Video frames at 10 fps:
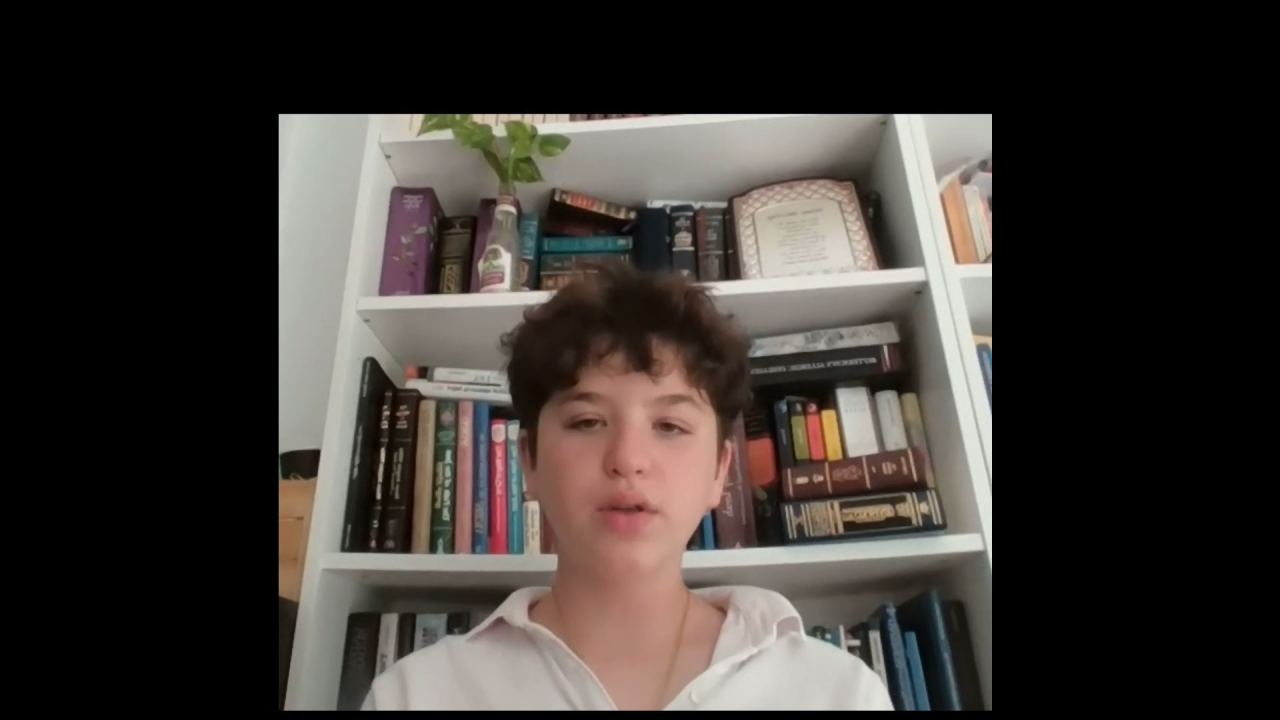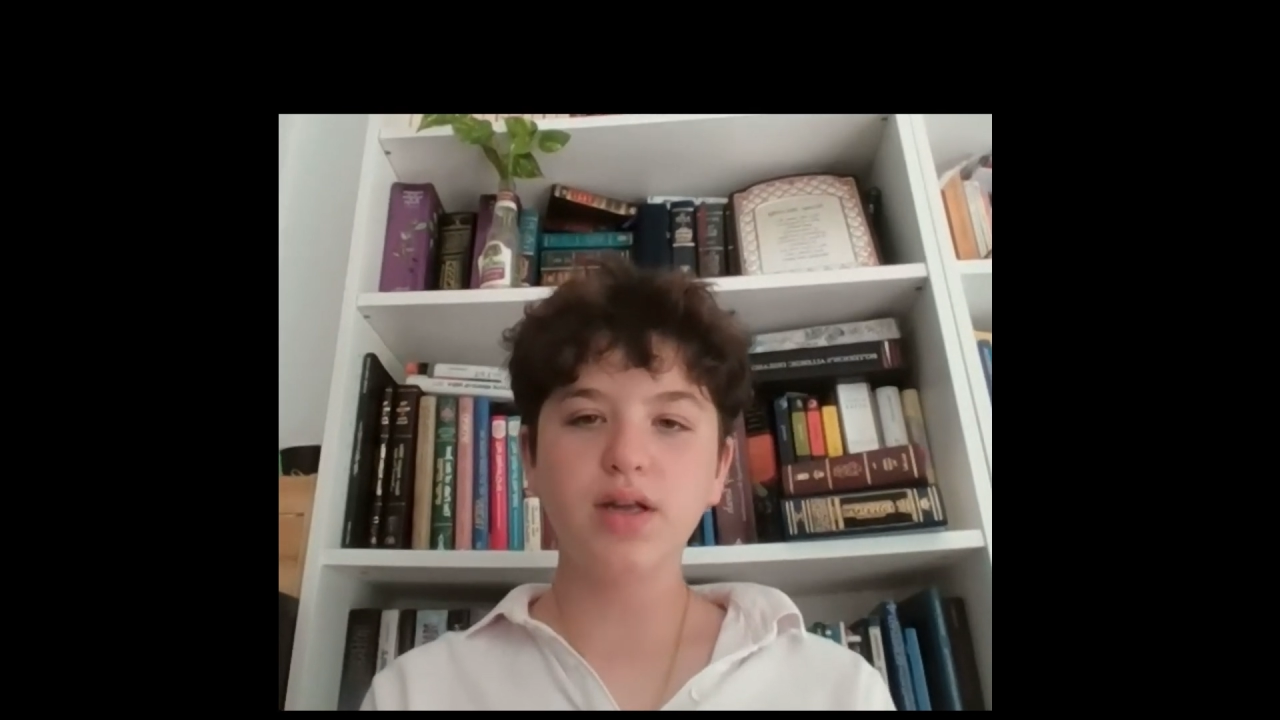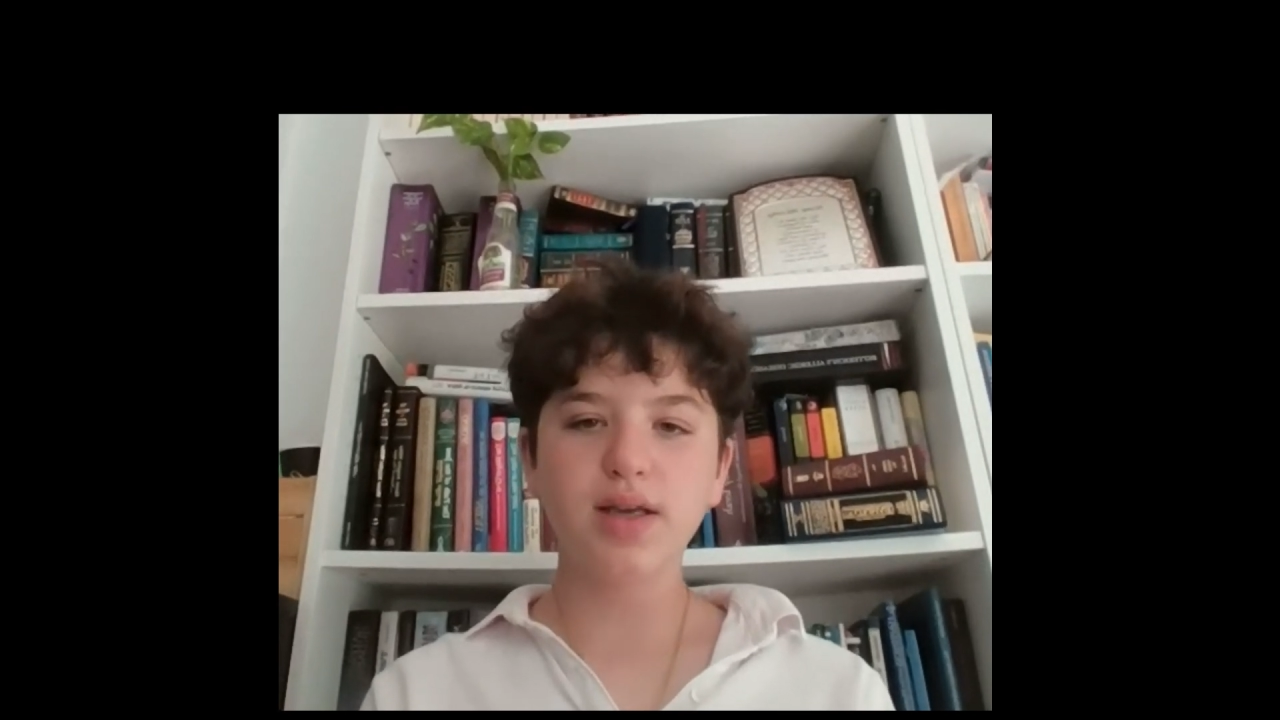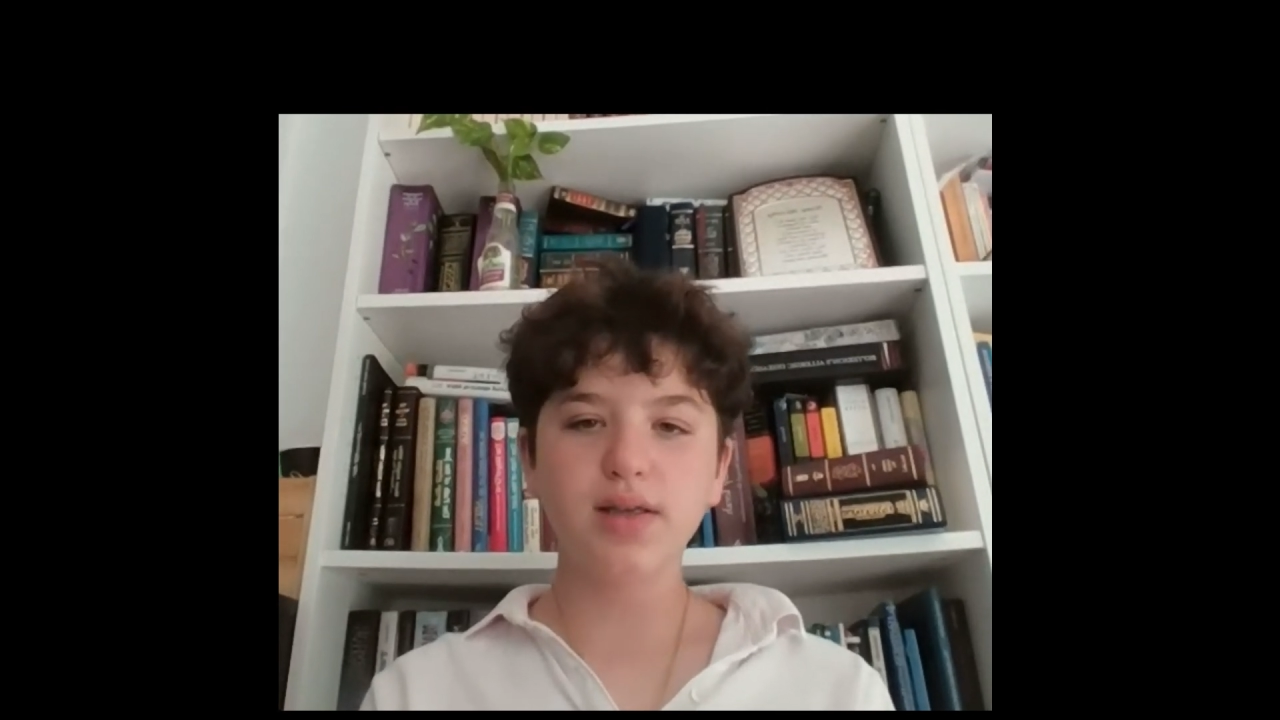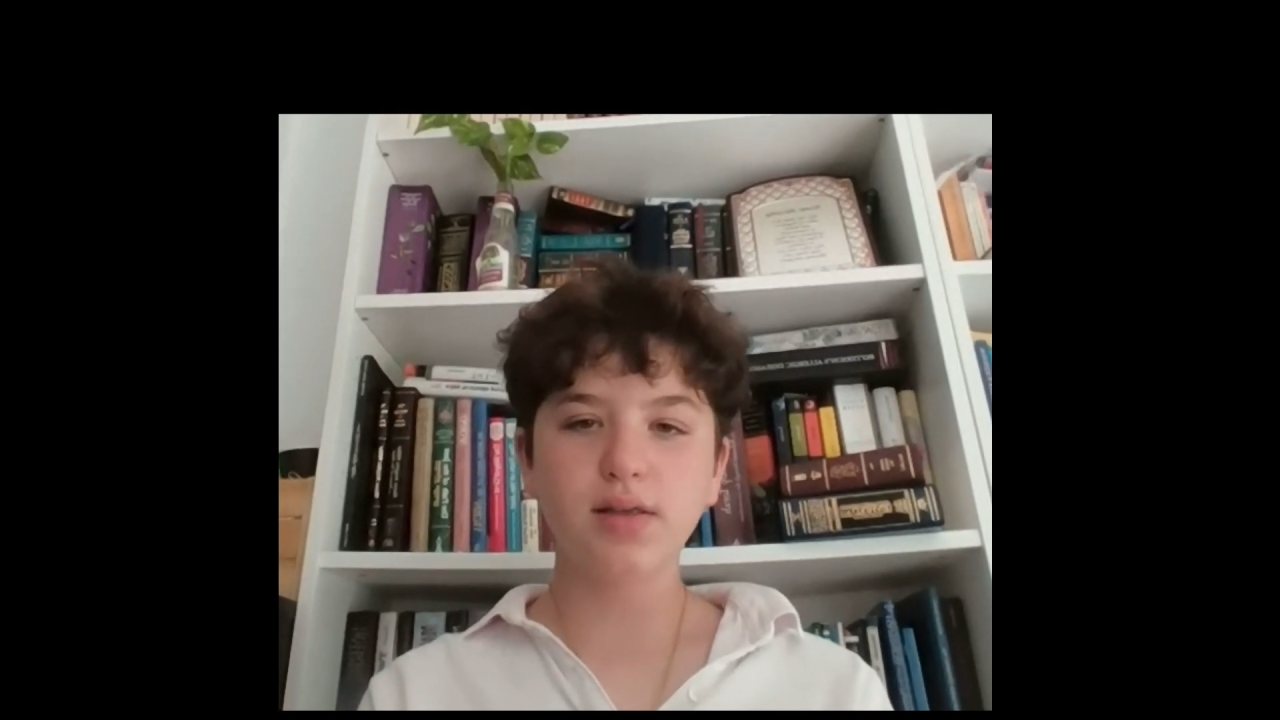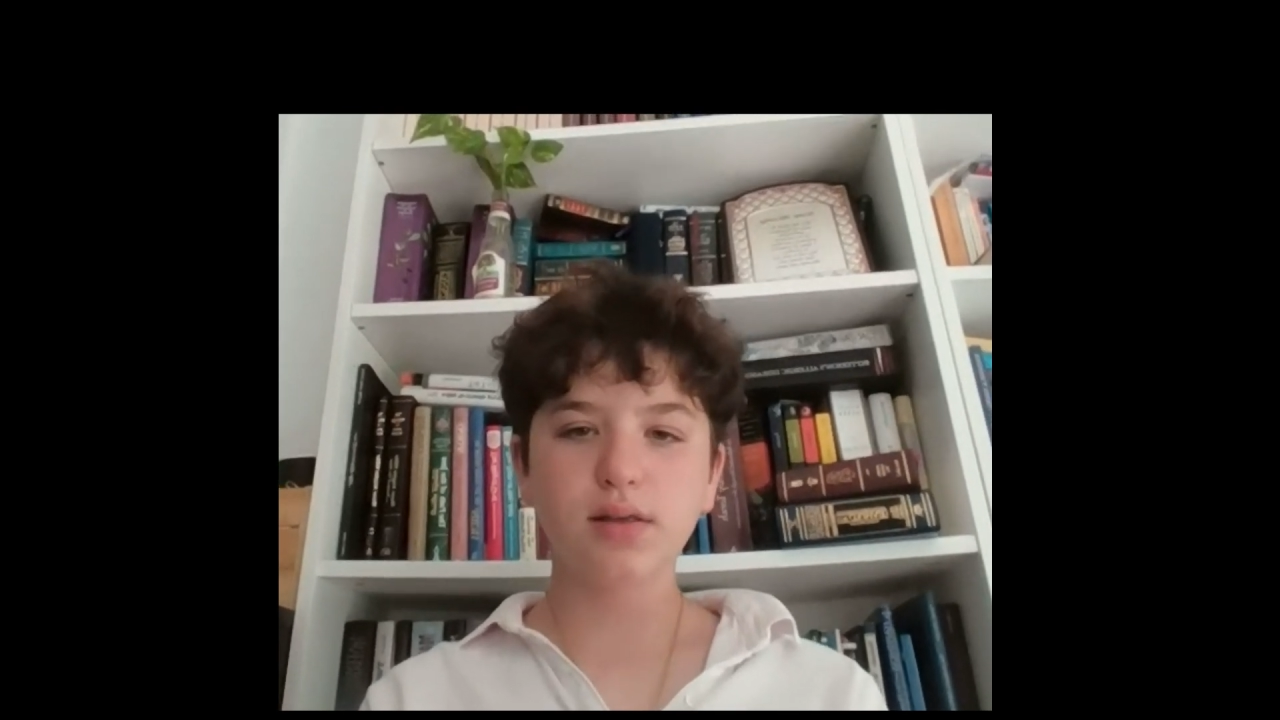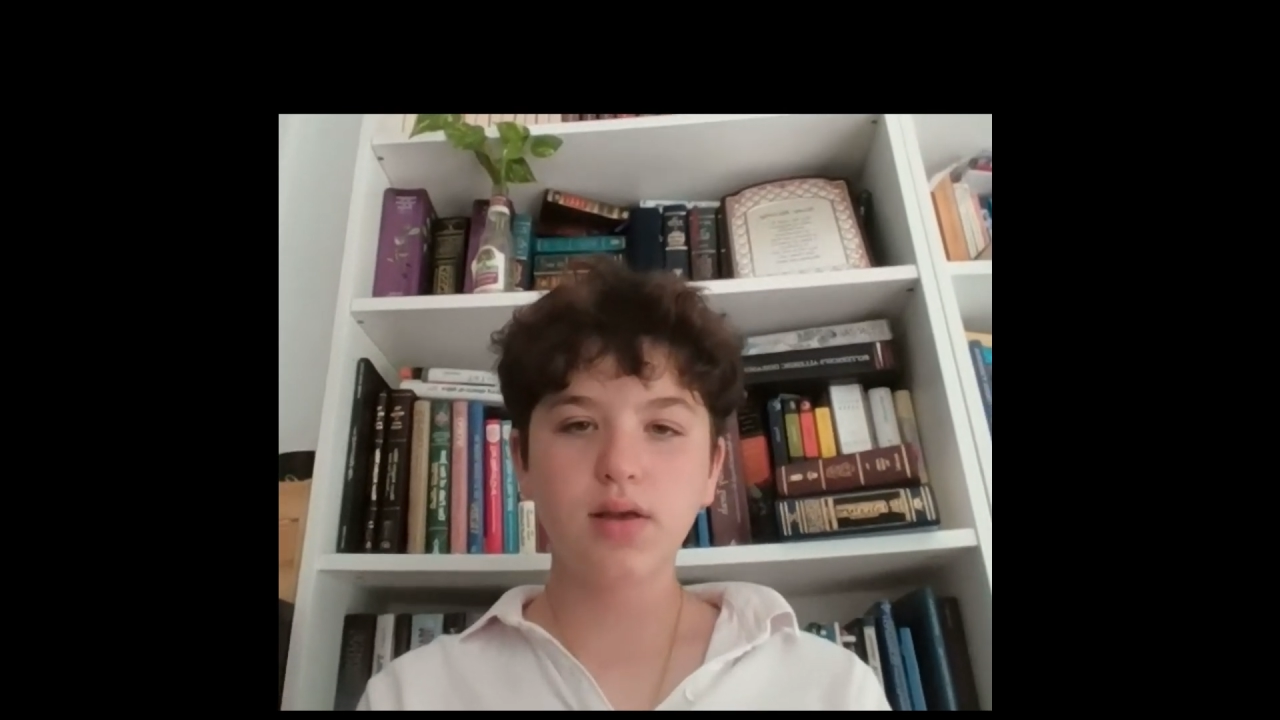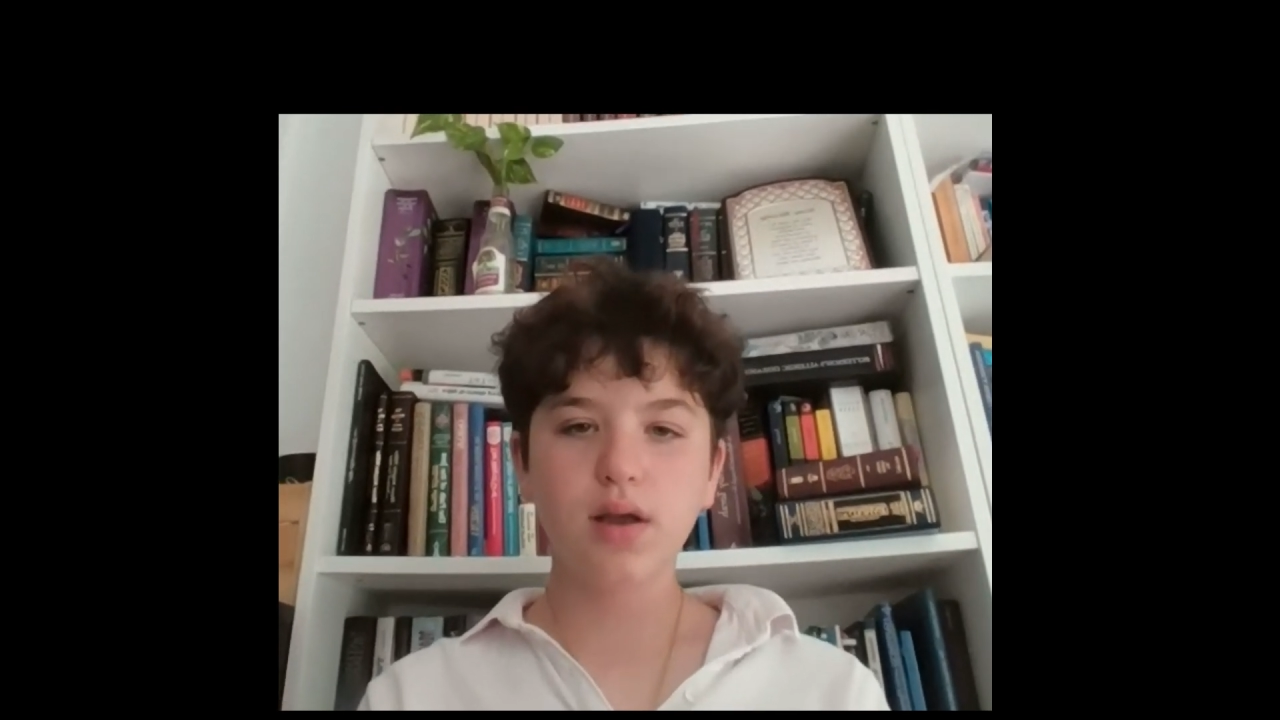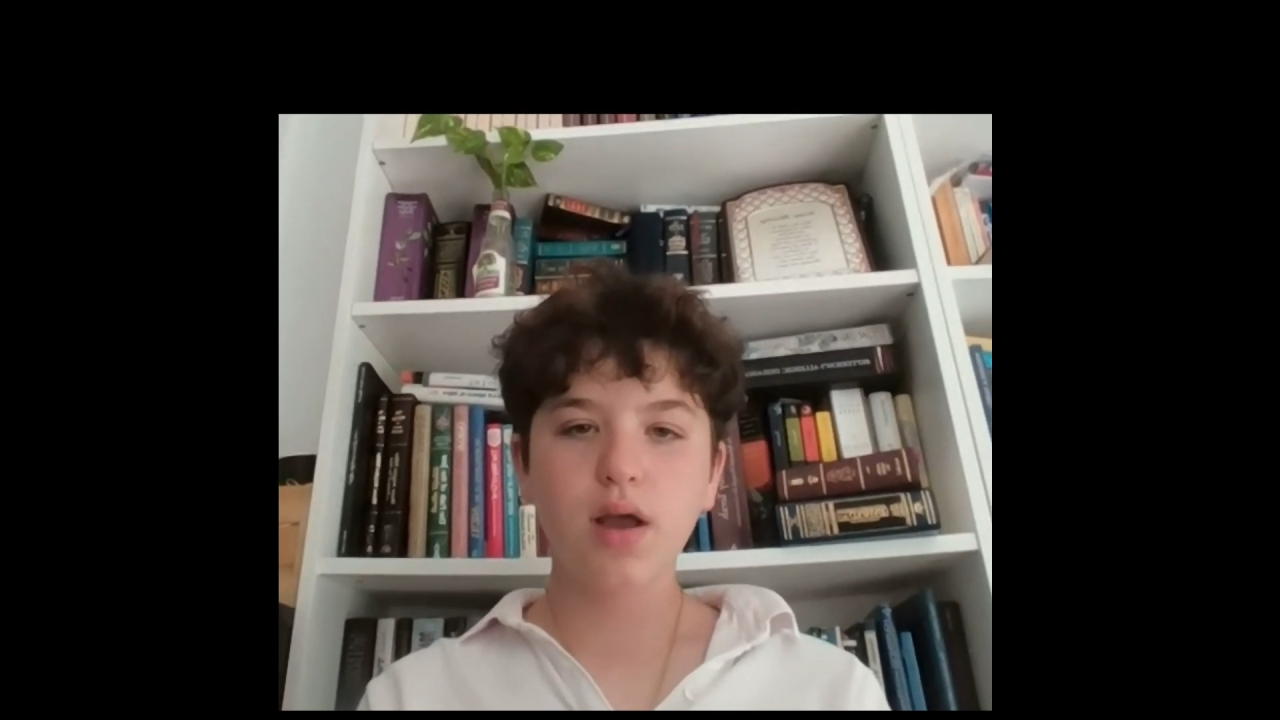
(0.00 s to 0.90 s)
the days?